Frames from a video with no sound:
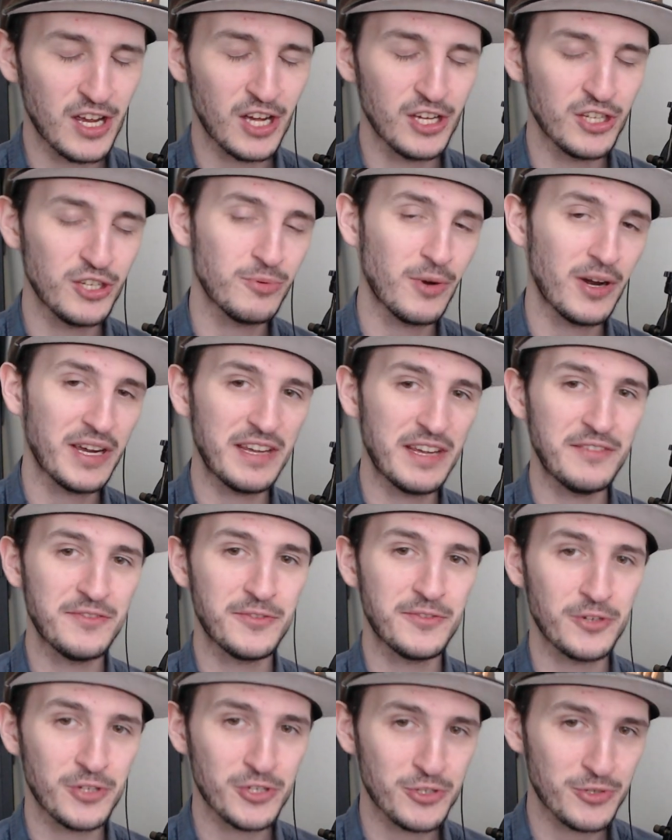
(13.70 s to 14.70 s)
you are in
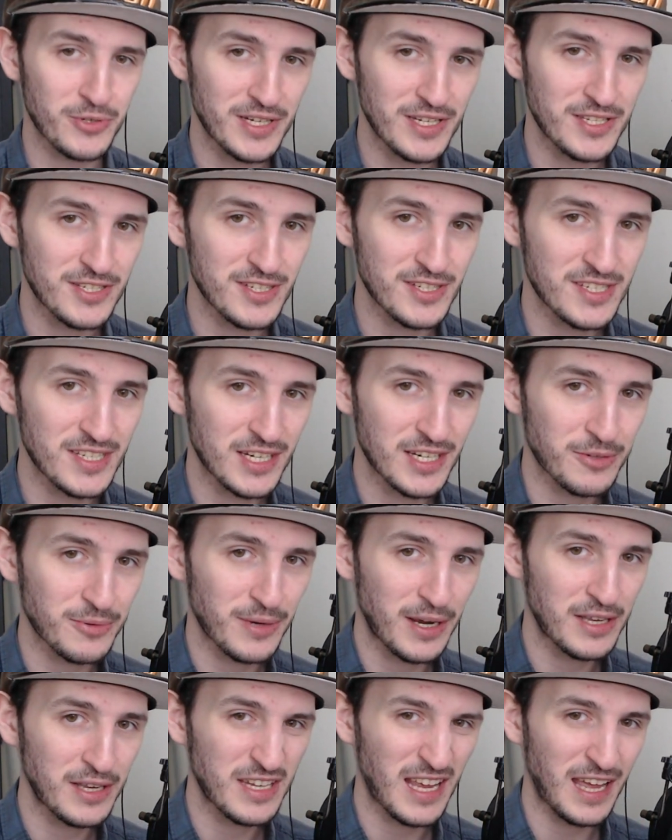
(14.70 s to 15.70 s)
for a treat. So stick
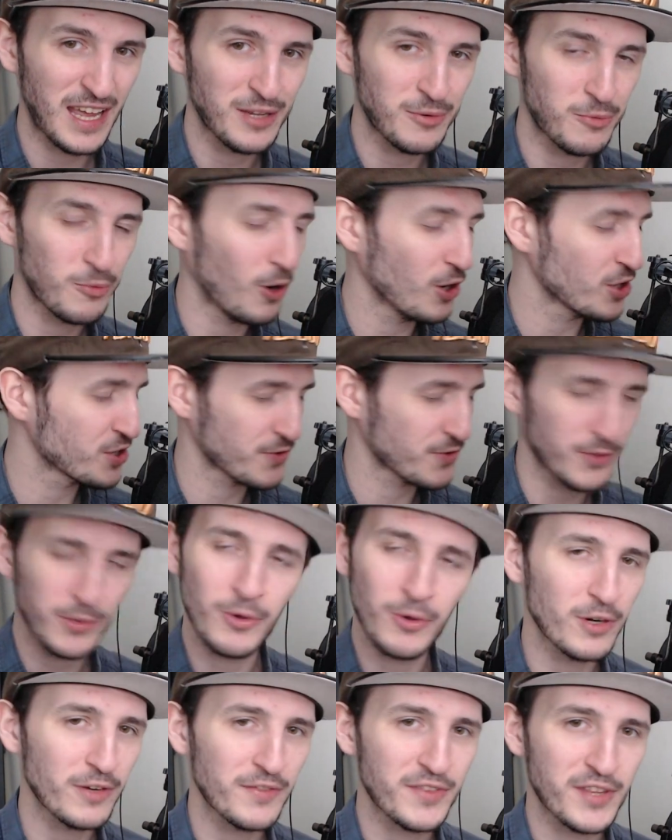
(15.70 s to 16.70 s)
around and watch through
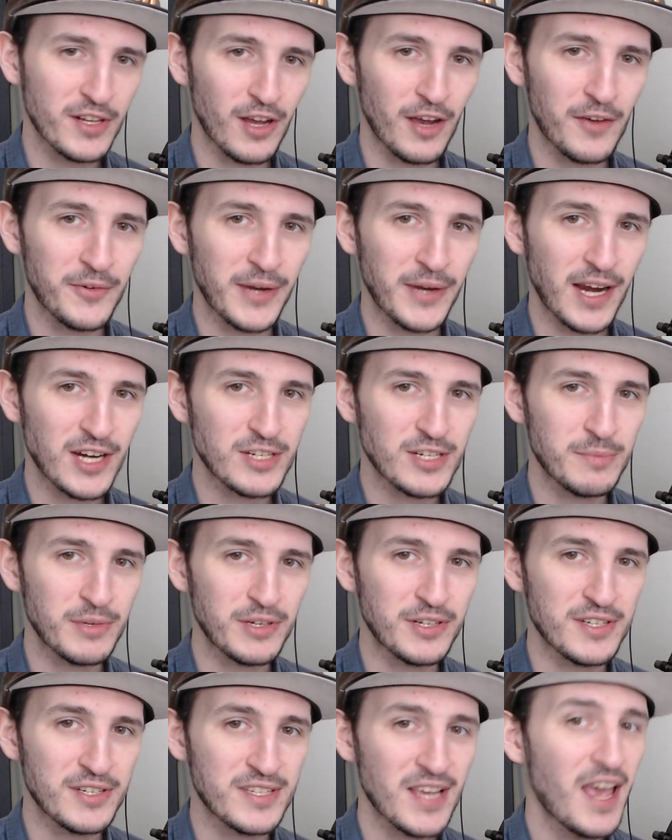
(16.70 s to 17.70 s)
all of the live reaction,
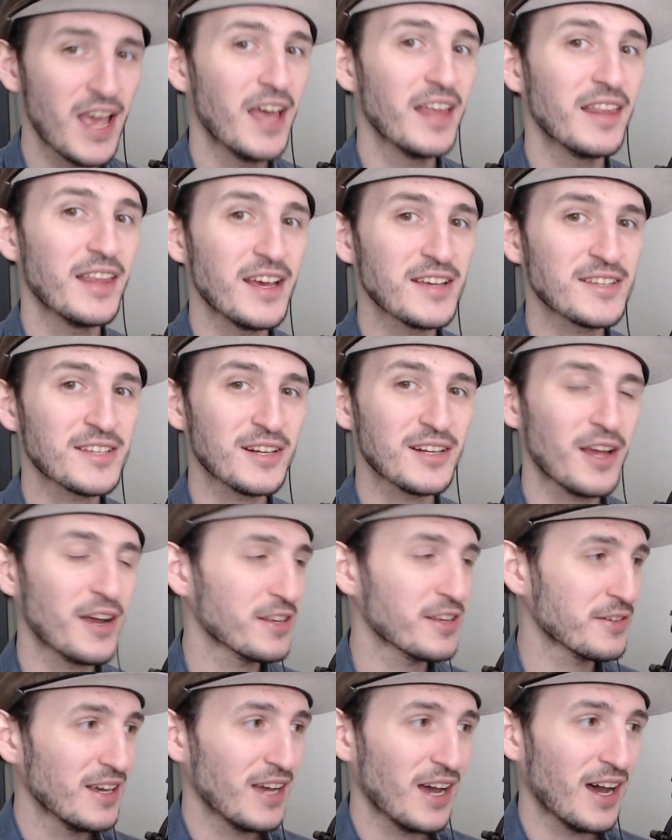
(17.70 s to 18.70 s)
because there's a lot
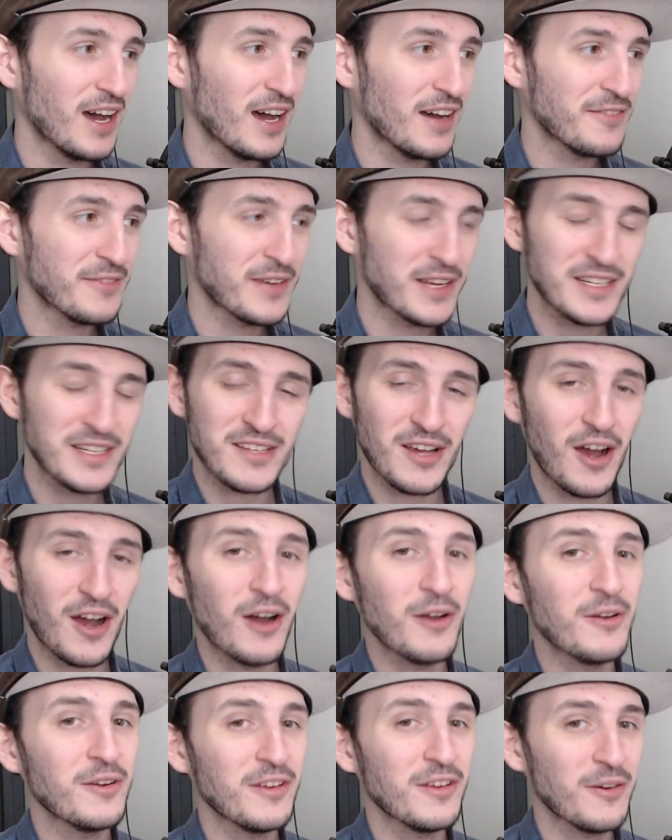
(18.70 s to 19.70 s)
of things
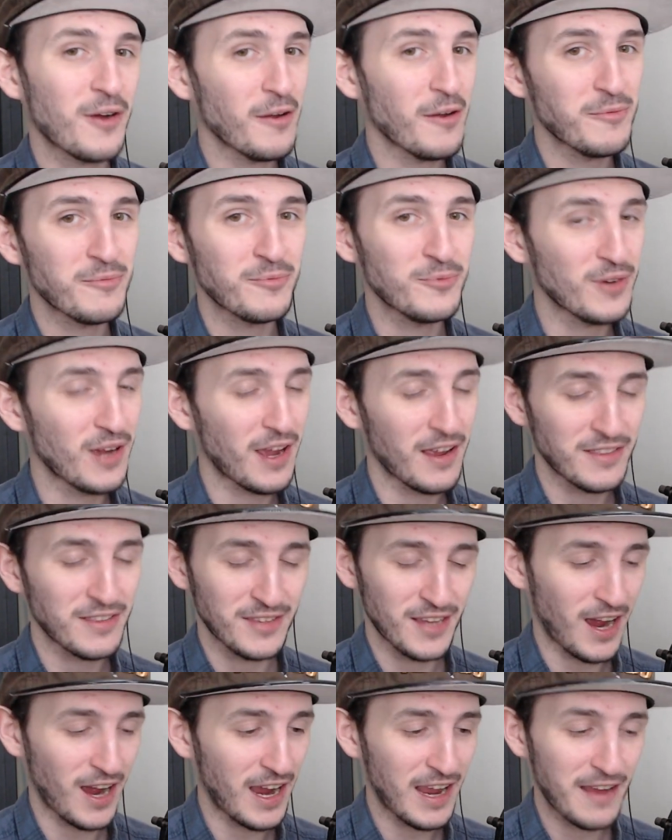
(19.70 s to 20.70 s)
that
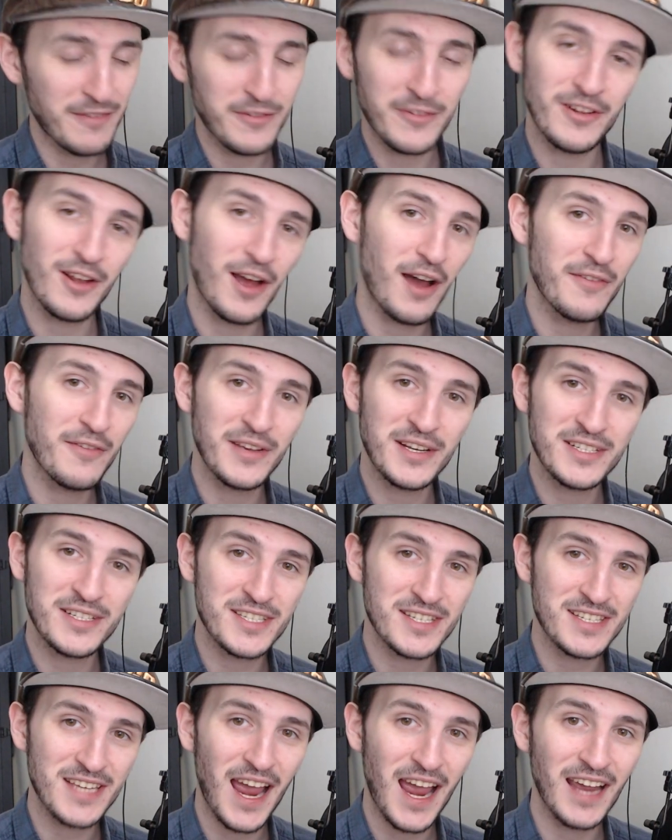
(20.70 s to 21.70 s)
I have a lot of things to
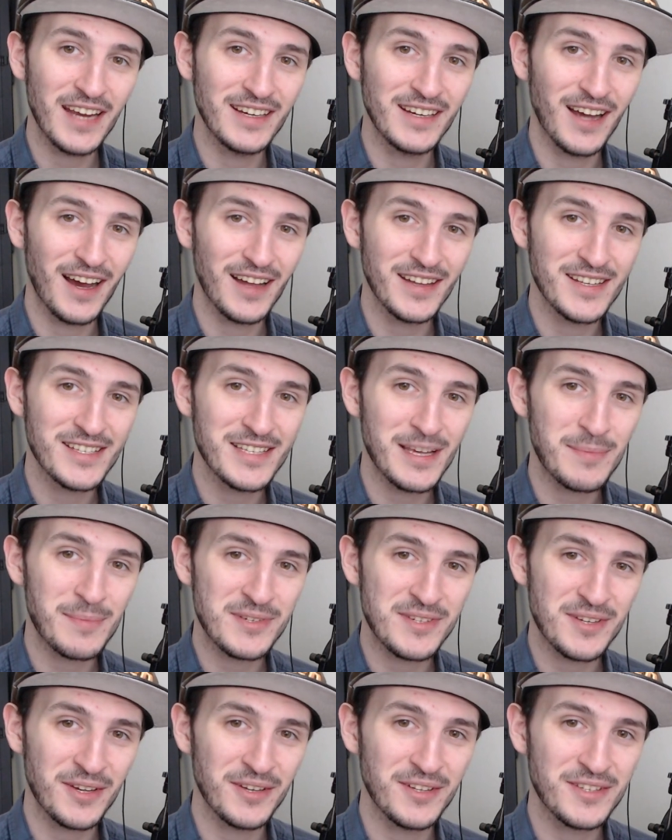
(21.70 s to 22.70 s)
say on this
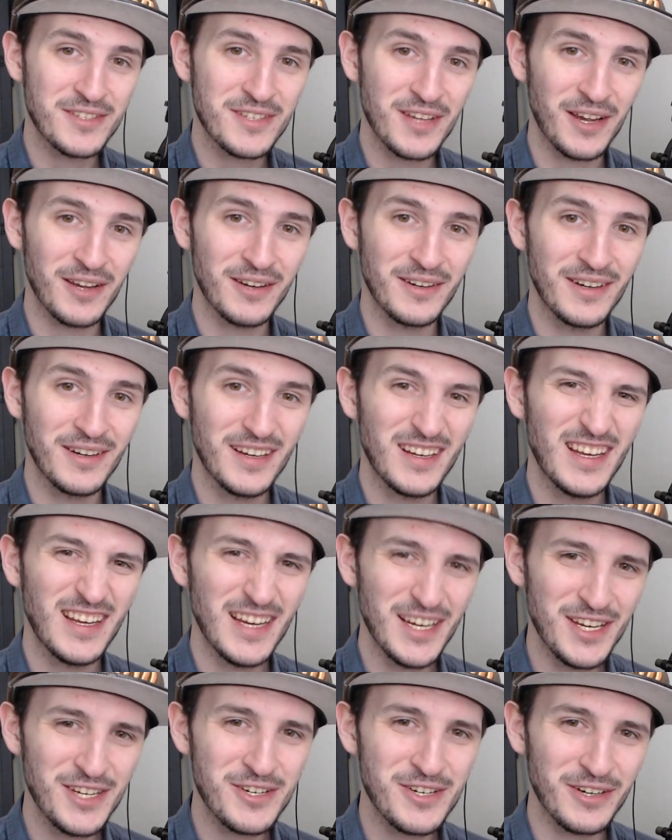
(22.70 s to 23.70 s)
episode. So
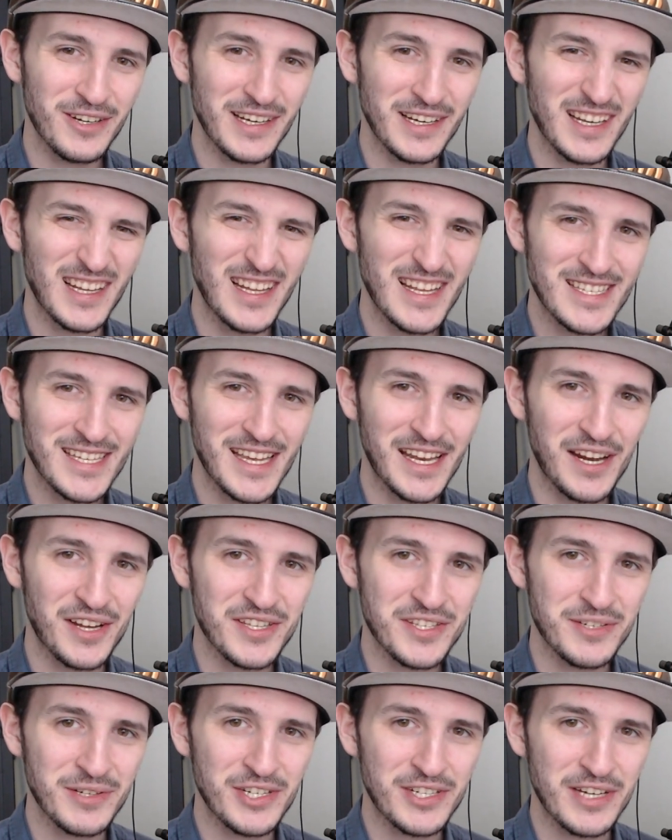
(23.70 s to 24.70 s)
enjoy. Let's get on
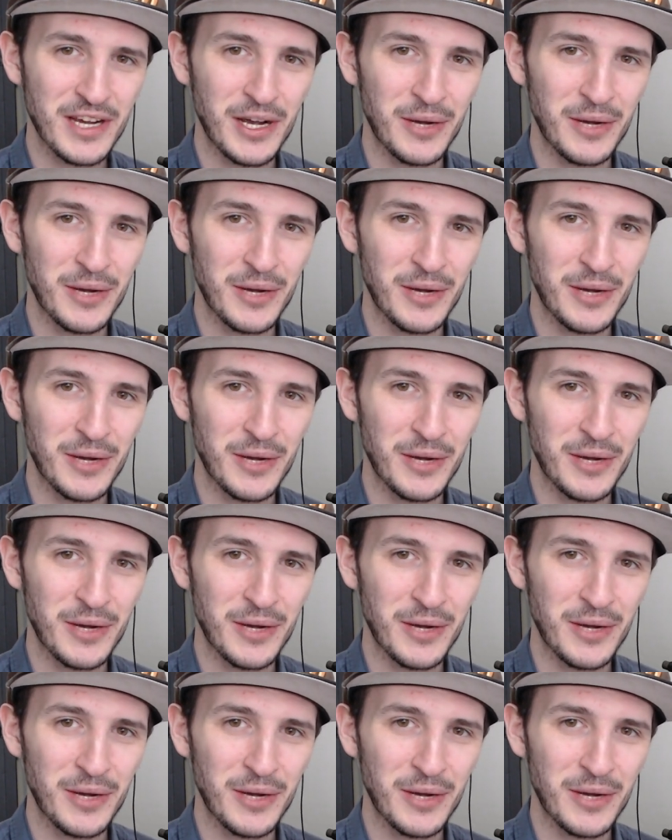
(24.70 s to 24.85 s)
to it, shall